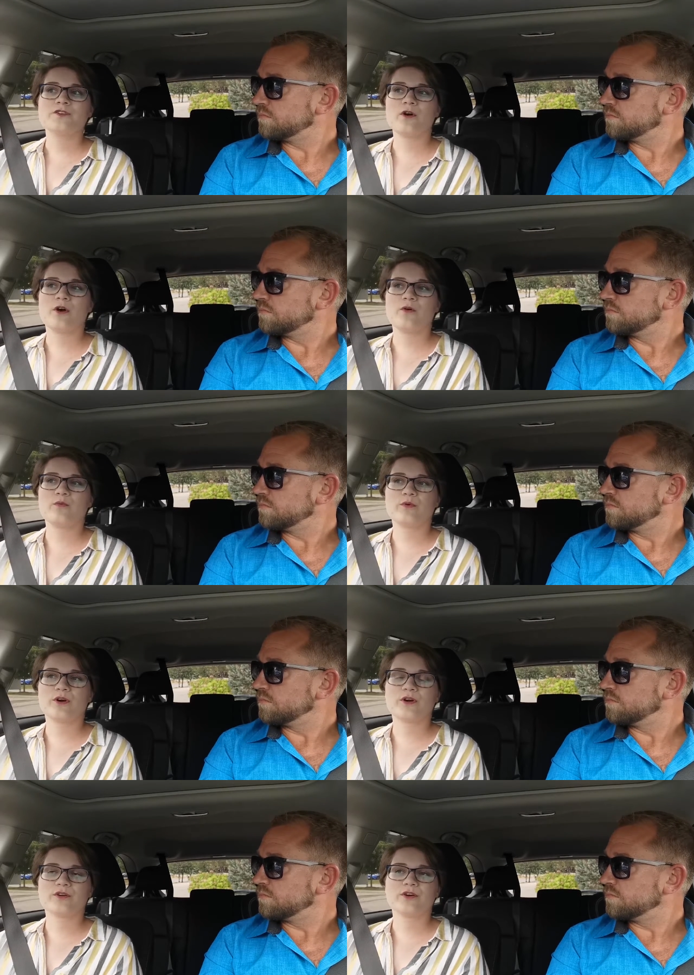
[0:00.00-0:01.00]
Speaker 1: So
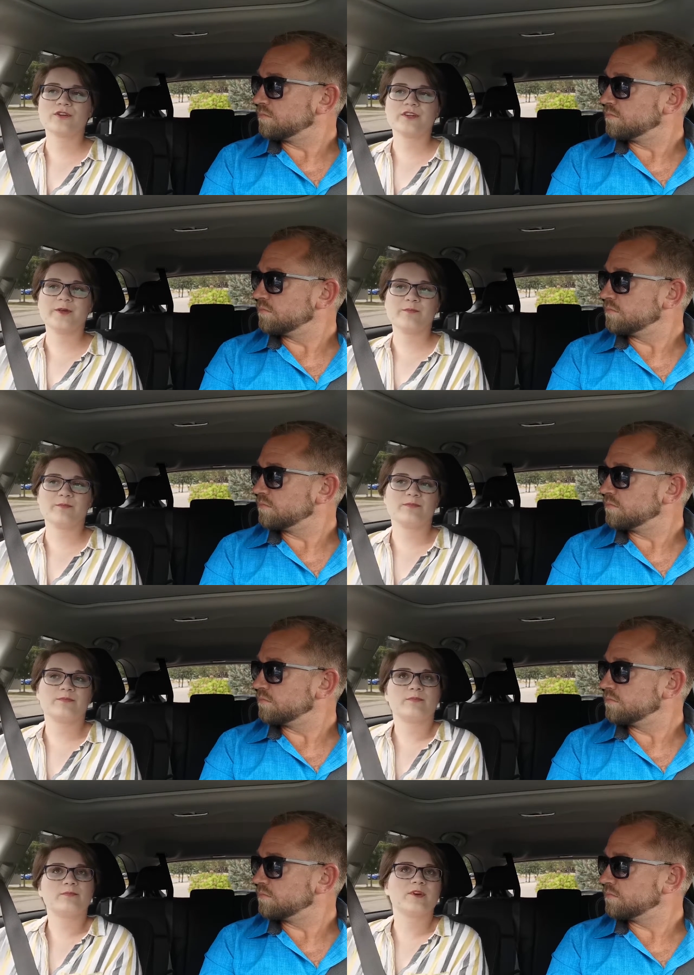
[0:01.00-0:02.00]
we're currently
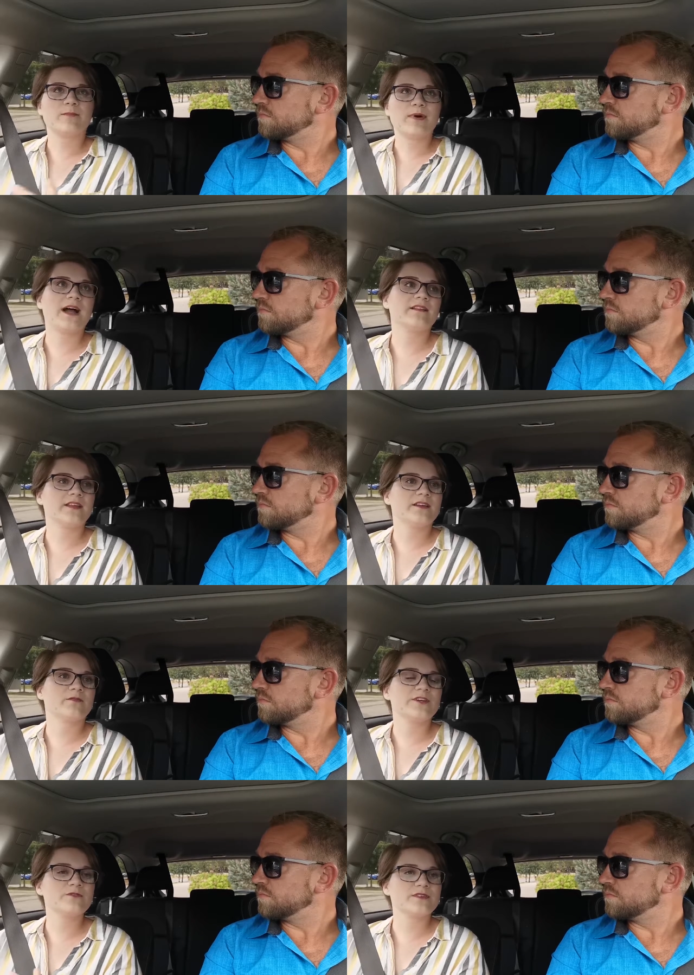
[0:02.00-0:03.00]

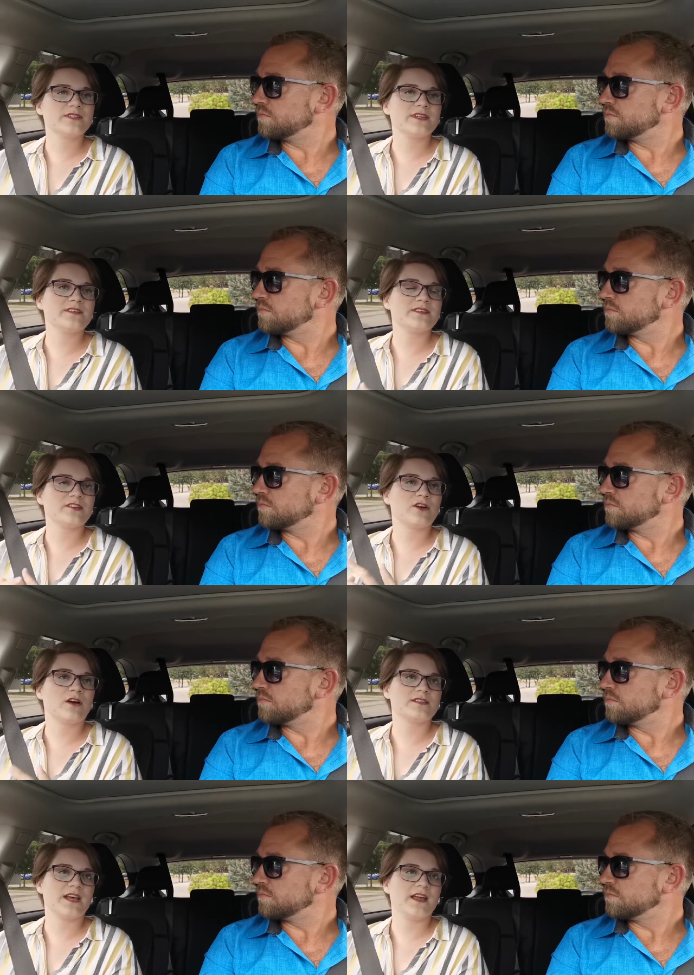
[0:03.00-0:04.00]
compiling resources and
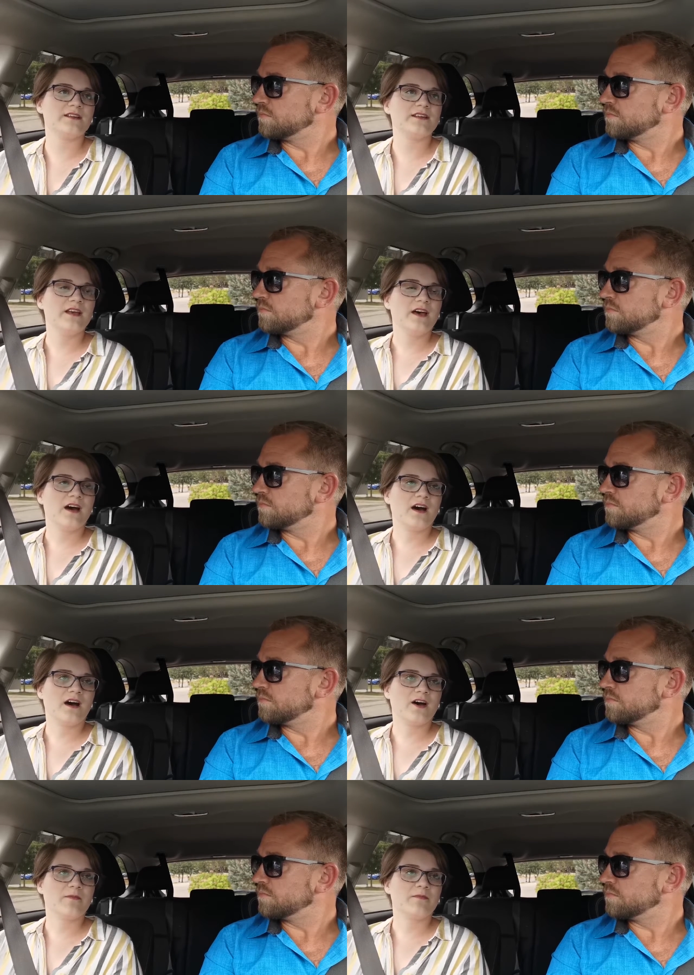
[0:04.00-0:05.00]
content
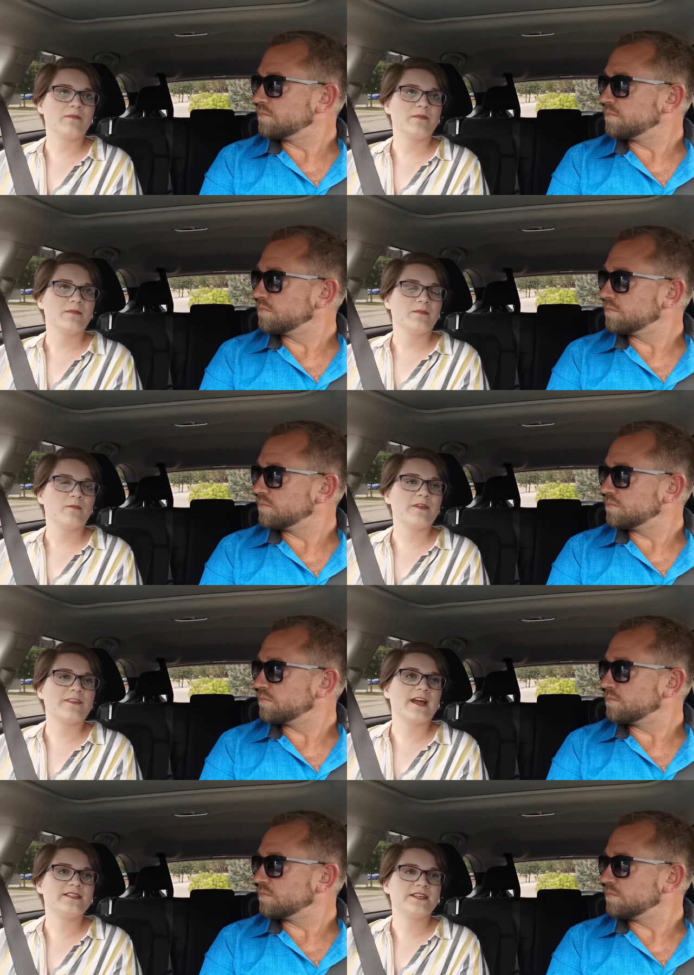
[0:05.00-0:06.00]
um, with
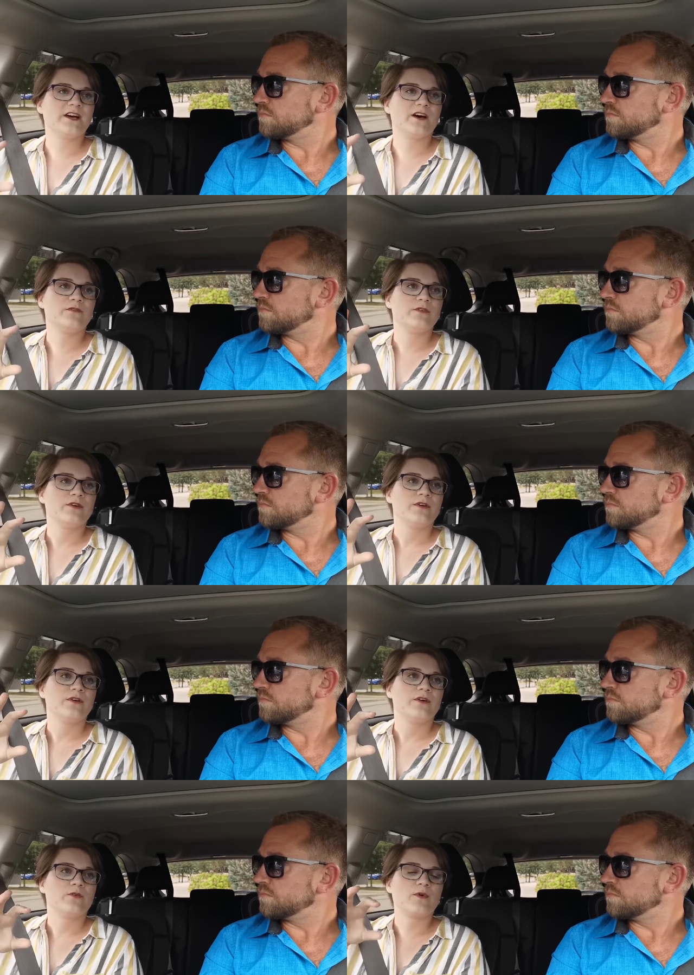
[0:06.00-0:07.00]
the idea of
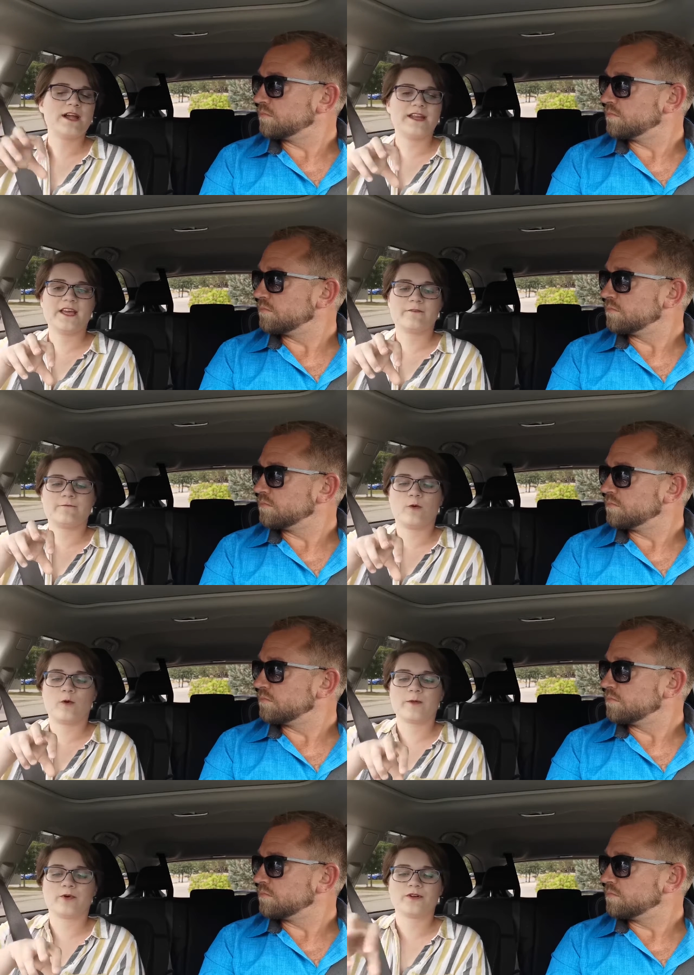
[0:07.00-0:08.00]
writing it
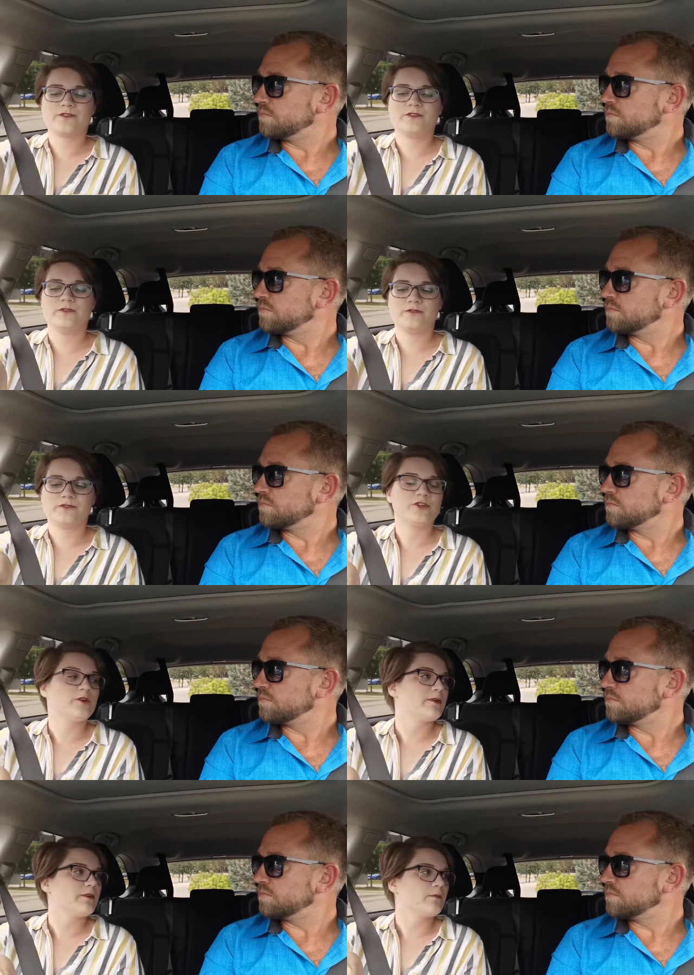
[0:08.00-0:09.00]
for the person who's going
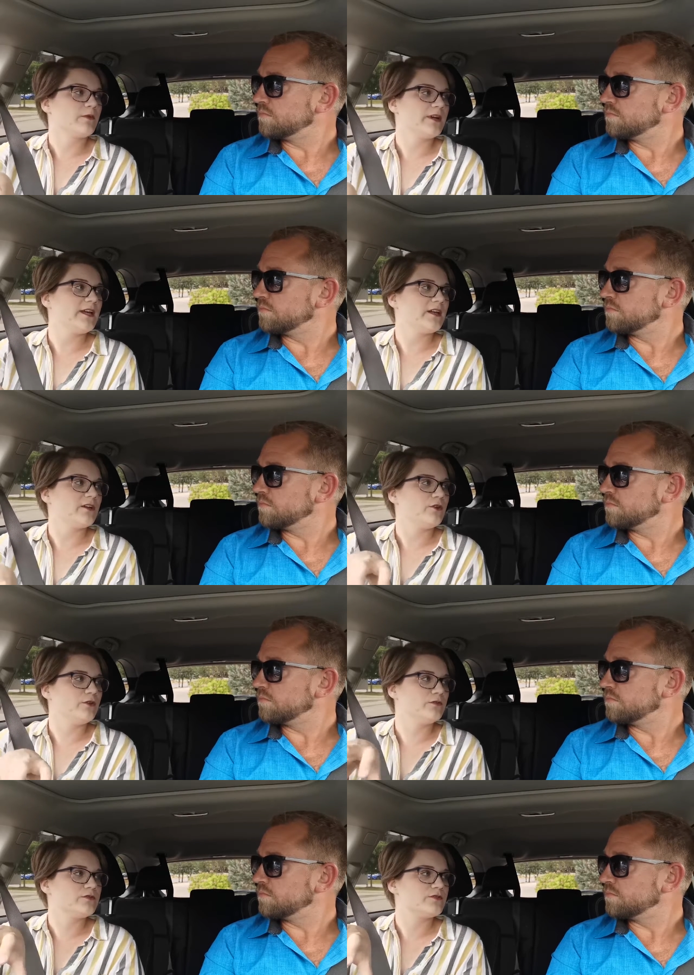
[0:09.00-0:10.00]
to be reading it and
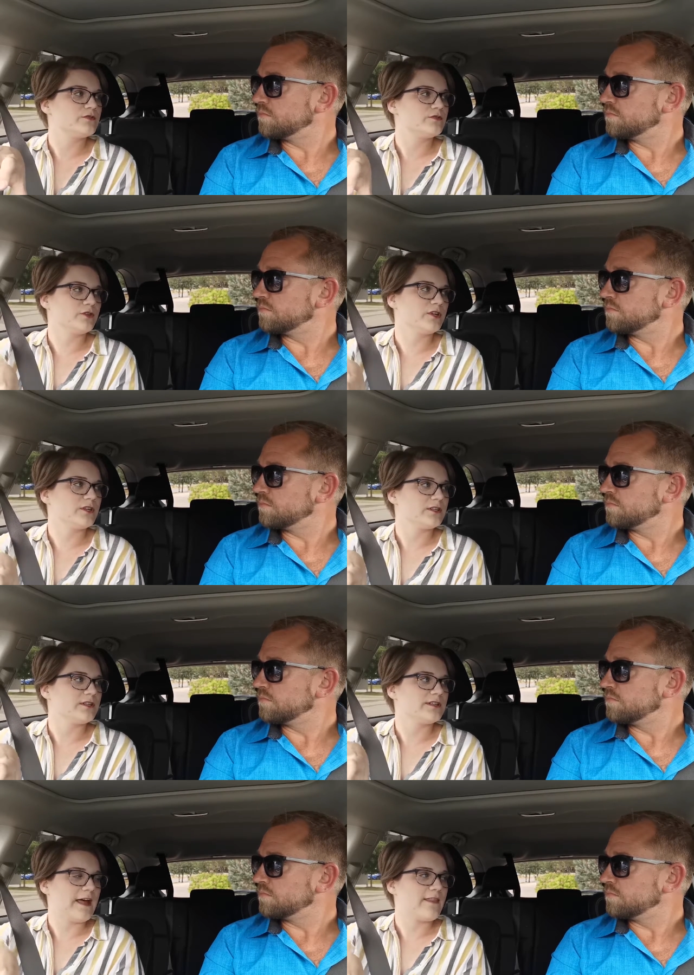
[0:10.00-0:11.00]
who's going to
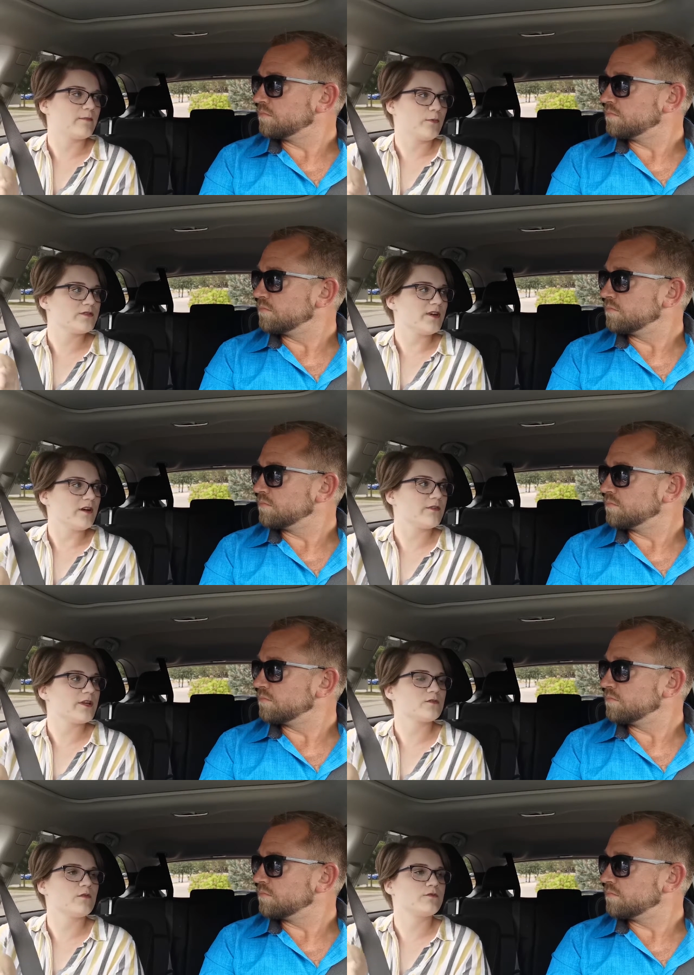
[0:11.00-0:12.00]
get the most out of
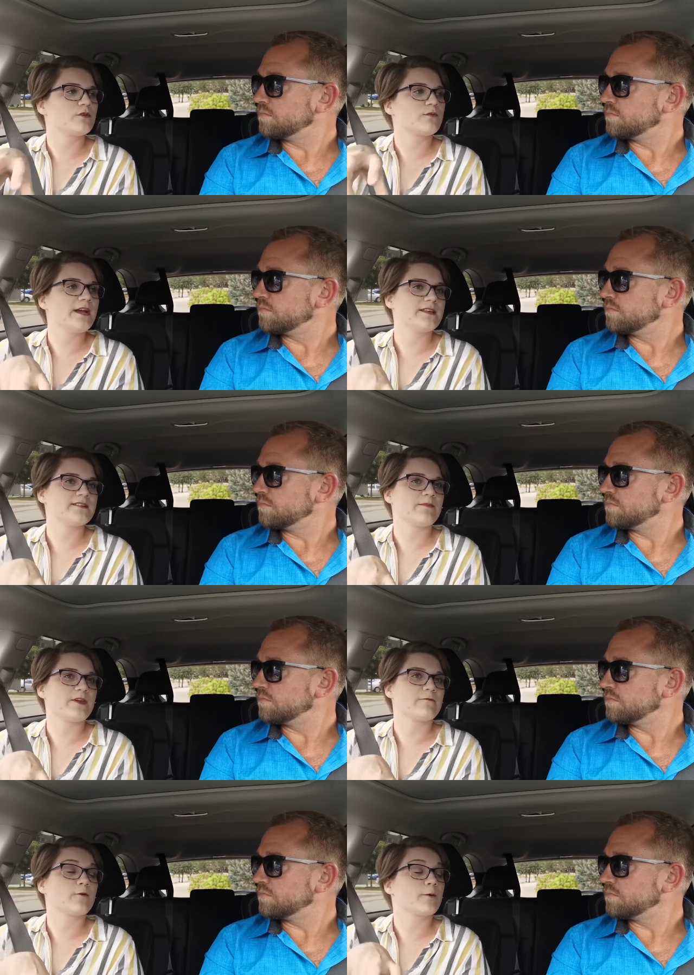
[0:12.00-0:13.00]
it. So if you're writing
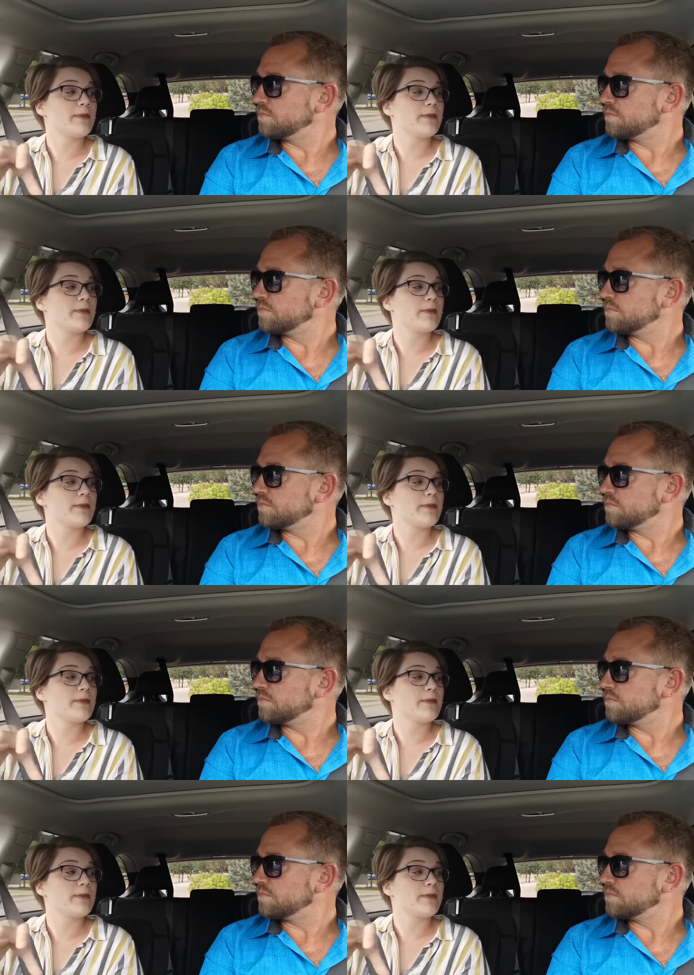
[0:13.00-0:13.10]
something for